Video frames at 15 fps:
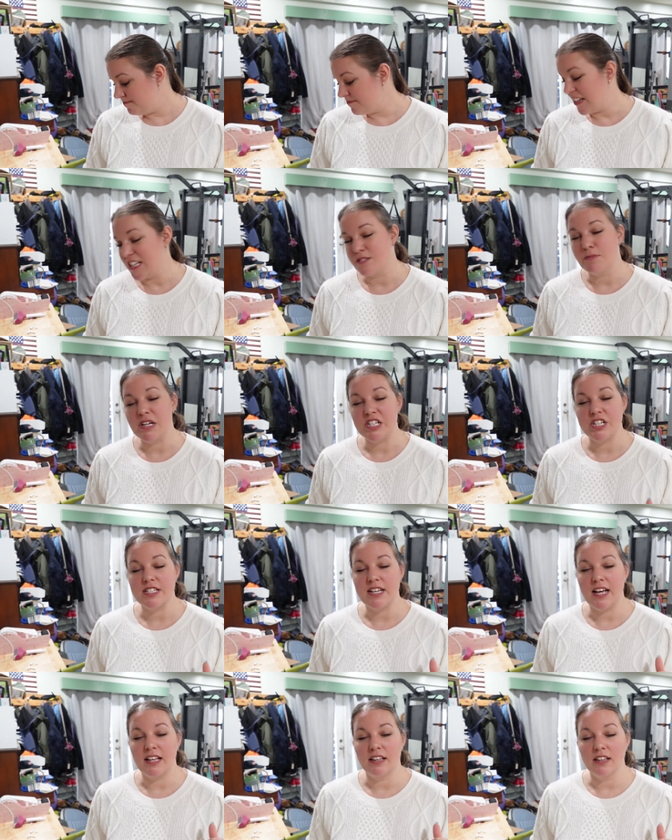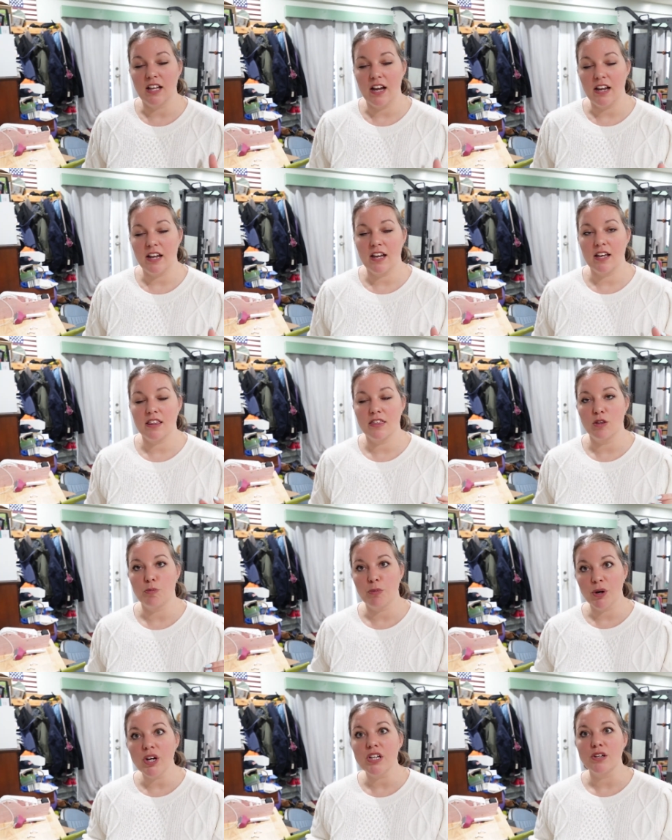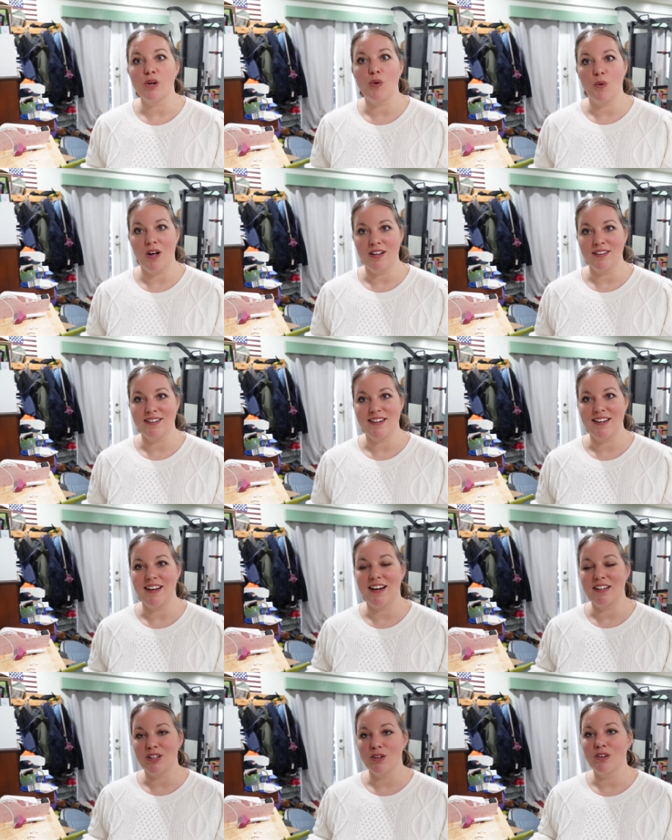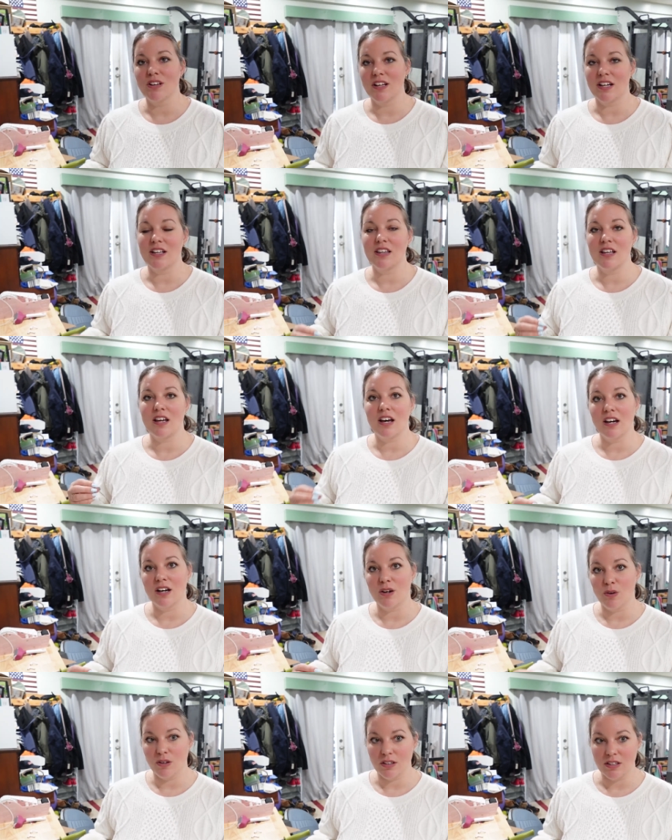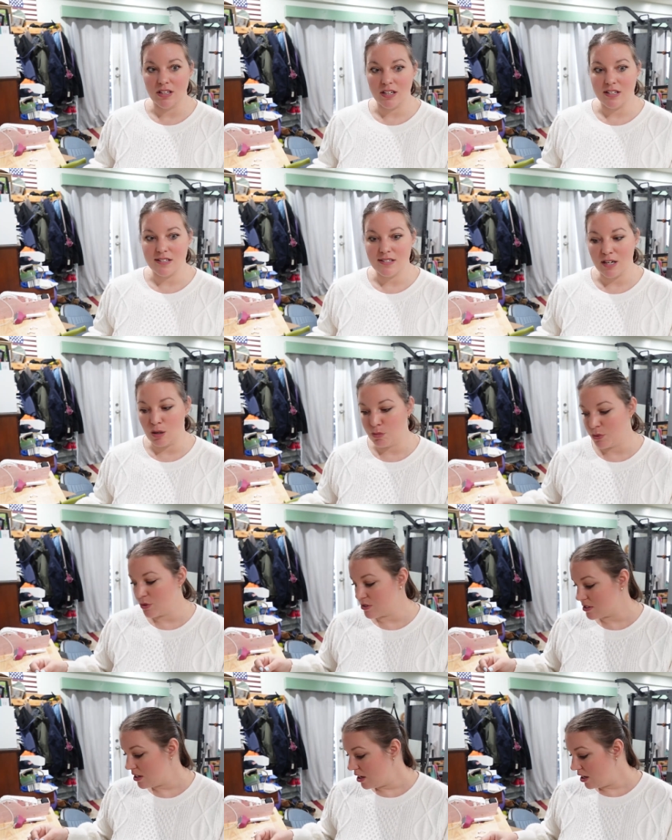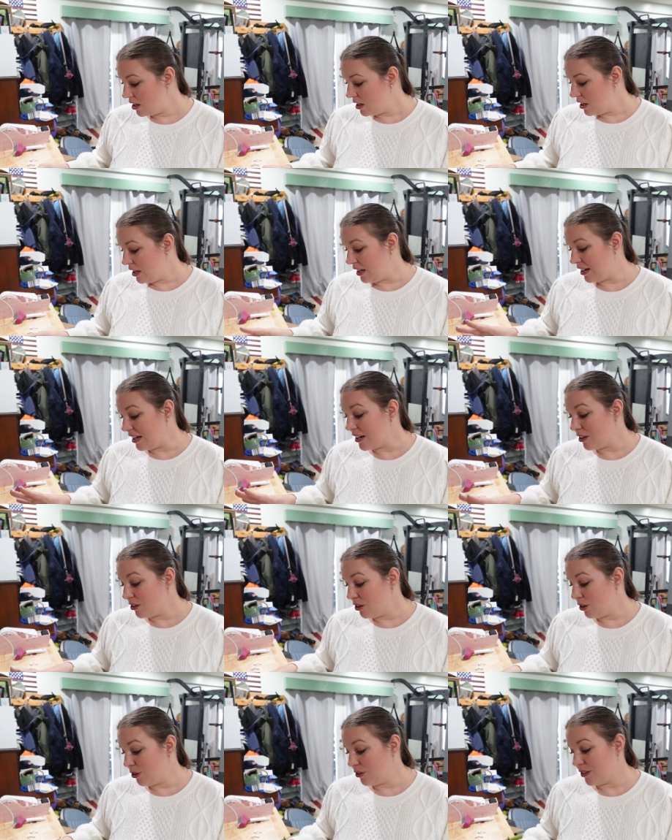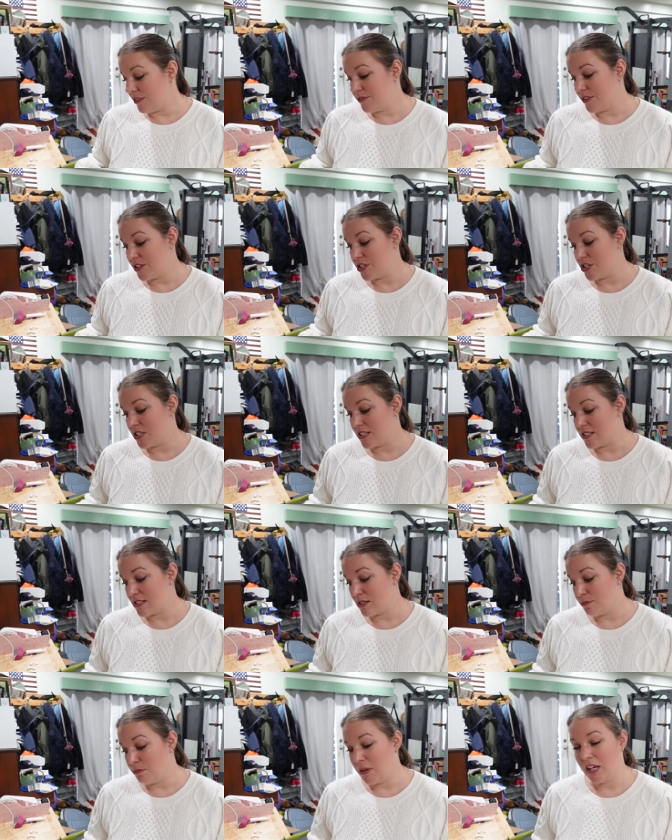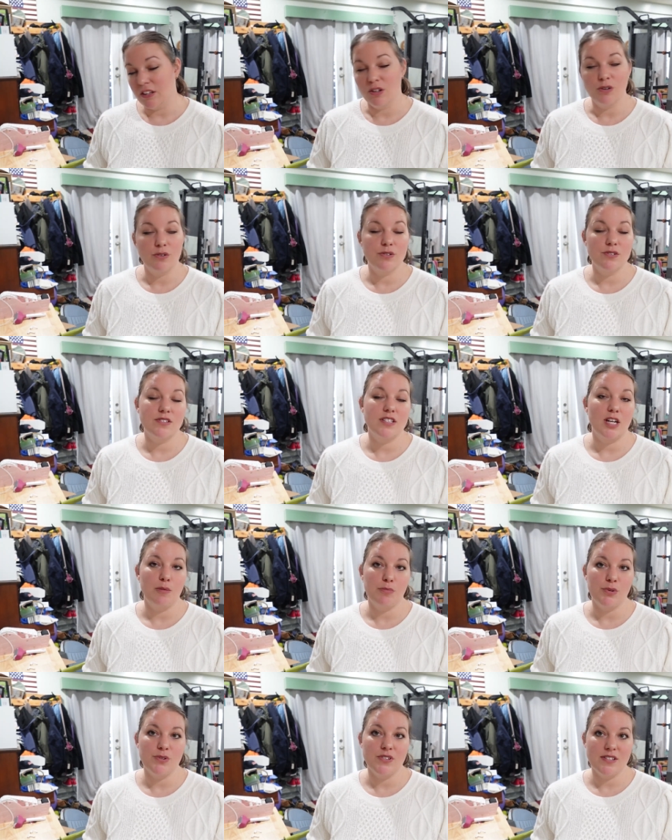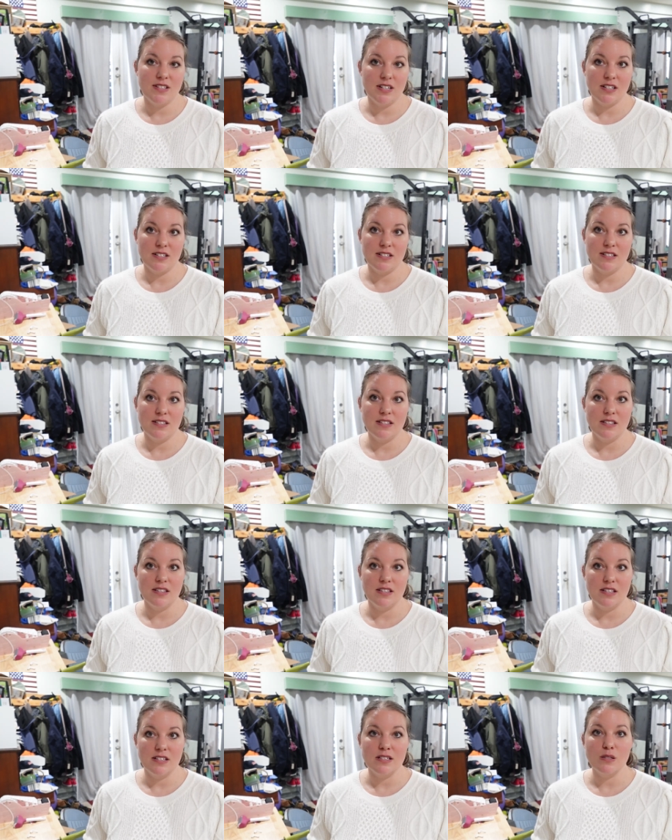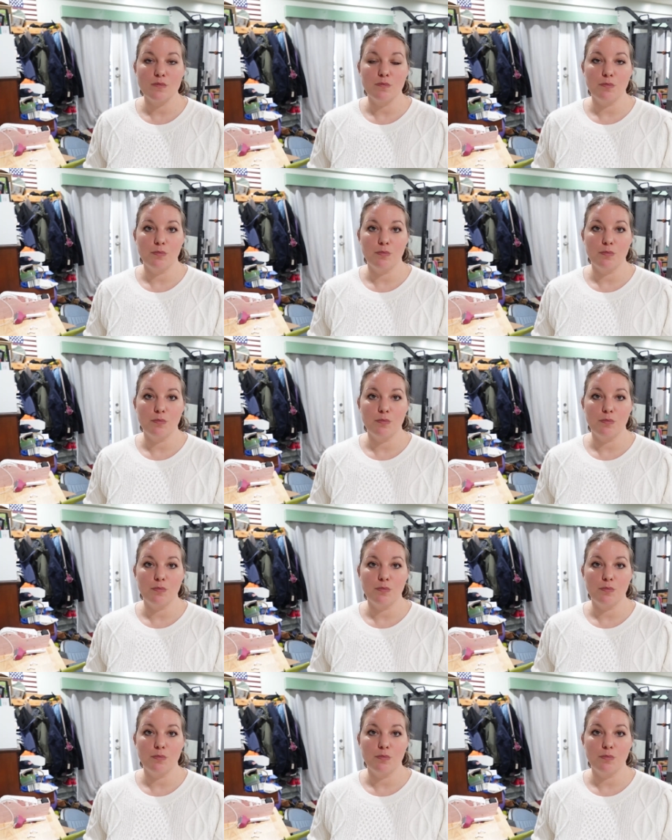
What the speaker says: as much as I like the print quality, I don't like the cut quality at Staples. And I don't know if it's just my local Staples that is this